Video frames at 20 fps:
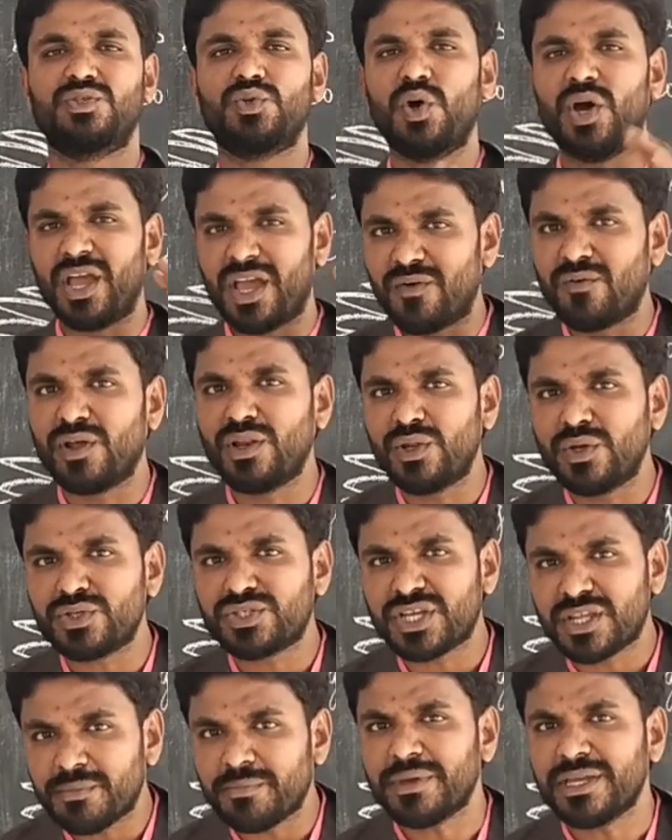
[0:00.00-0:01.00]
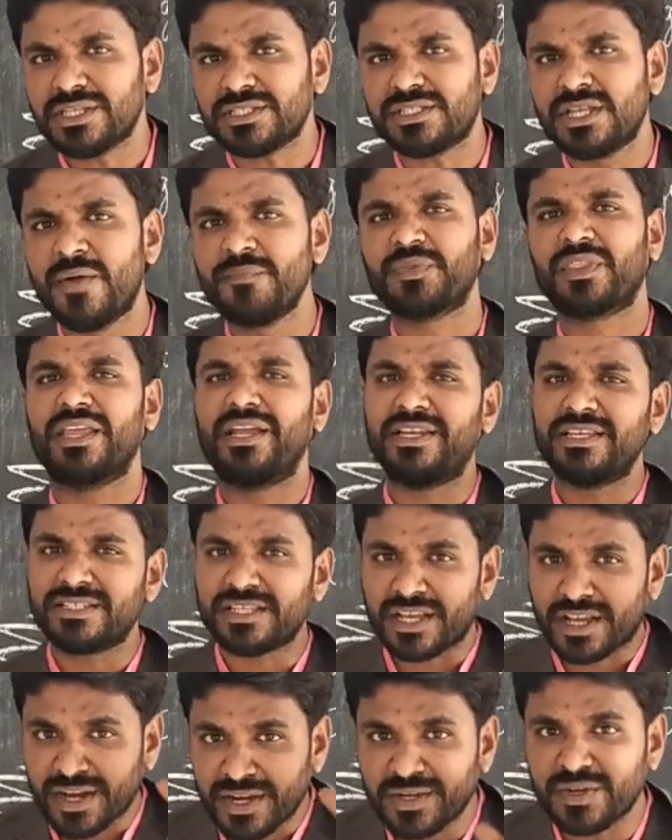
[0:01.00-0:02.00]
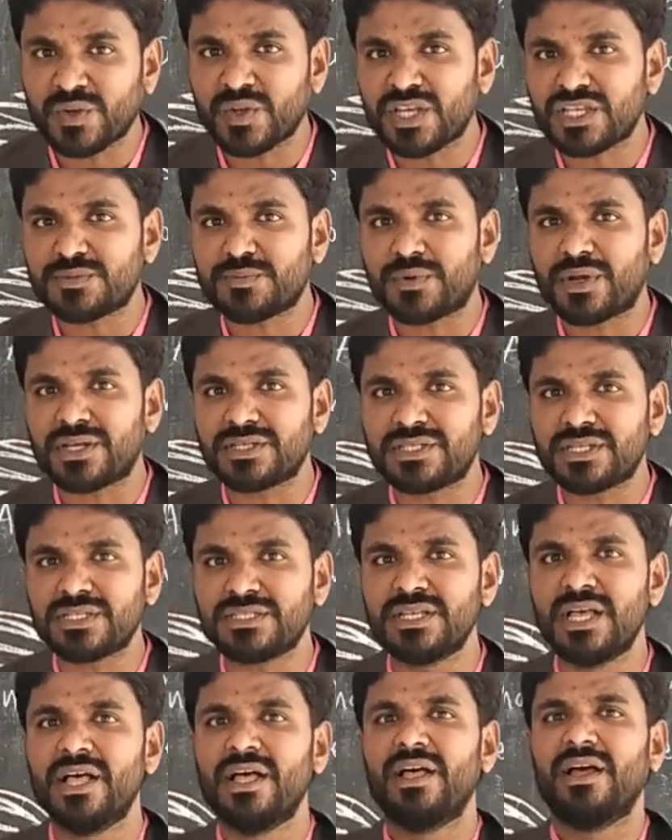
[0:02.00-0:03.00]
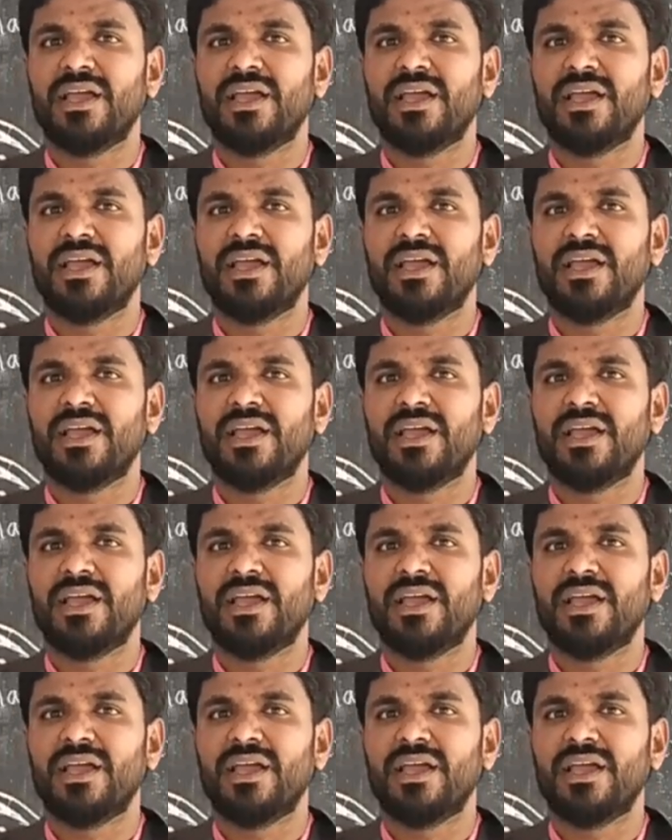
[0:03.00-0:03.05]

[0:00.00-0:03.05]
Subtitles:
So evolution means it is a continuous process